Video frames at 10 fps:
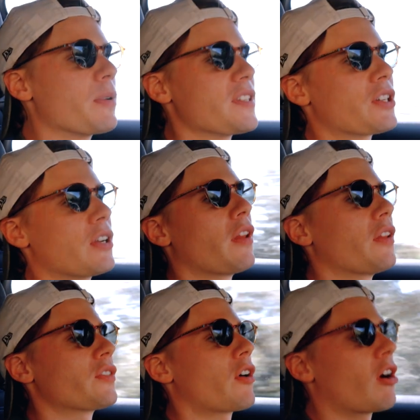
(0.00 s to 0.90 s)
position in
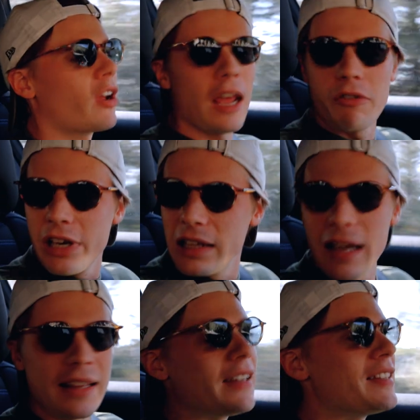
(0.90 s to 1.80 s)
this car, and I really
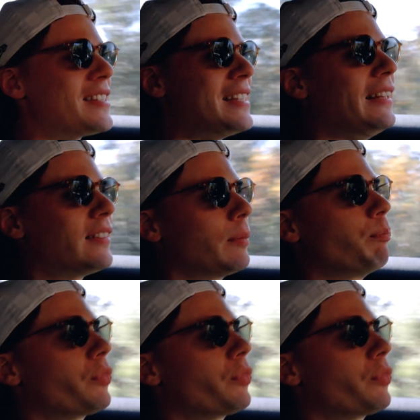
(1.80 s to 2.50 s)
like this seat.